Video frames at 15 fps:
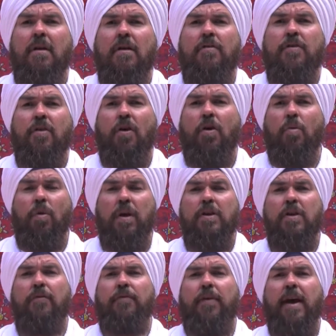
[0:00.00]
So when
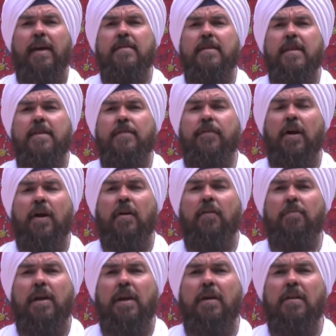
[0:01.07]
you face this fear
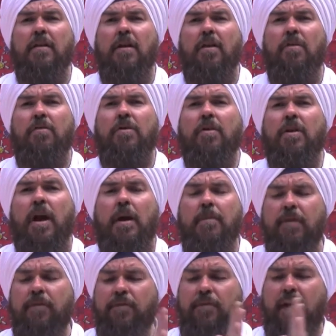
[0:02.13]
of being alone, you're
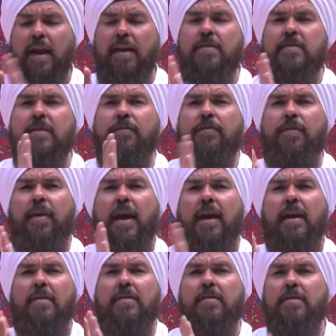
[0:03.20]
coming face to
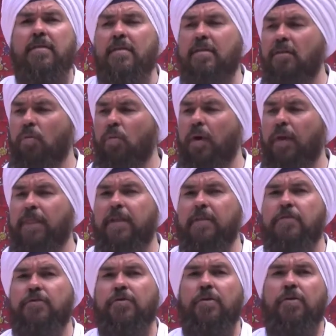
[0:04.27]
face with the
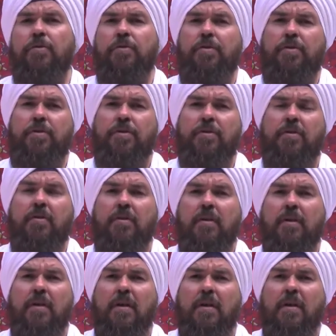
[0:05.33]
truth.
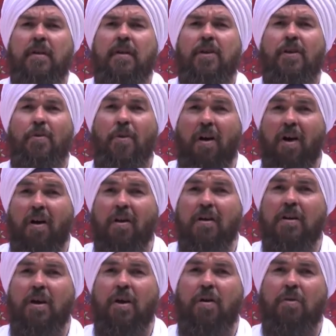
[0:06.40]
You are
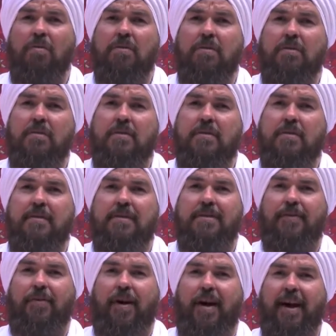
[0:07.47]
alone,
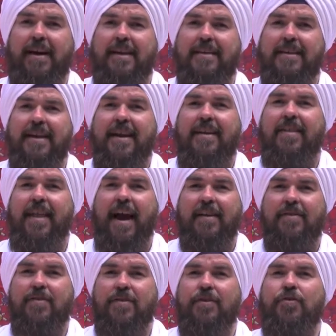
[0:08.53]
right?
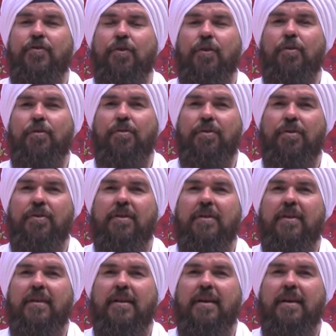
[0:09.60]
That's the truth,
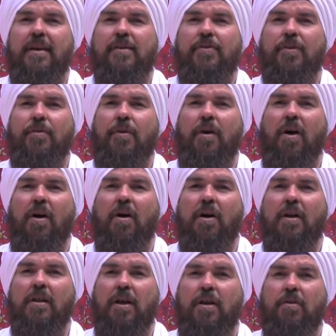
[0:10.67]
is you
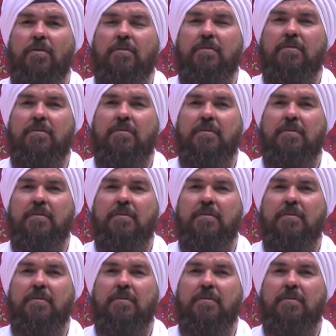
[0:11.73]
are alone.